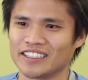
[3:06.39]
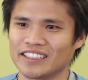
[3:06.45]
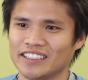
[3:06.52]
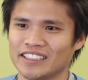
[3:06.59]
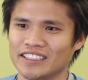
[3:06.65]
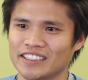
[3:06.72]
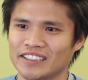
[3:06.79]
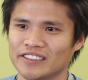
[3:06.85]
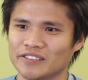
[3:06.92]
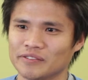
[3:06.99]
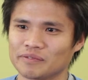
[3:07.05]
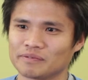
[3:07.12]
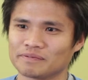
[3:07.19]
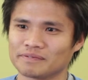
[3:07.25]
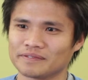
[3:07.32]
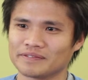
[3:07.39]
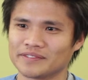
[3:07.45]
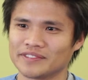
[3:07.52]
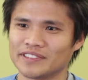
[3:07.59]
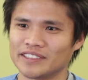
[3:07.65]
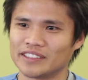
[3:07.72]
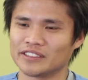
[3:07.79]
That really is.
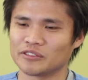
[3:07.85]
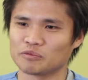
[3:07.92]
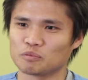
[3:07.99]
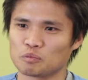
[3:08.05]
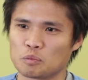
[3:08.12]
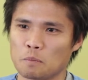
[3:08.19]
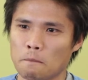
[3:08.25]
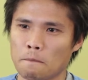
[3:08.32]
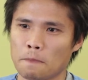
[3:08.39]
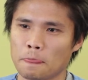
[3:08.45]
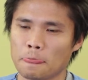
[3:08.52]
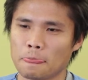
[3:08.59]
So,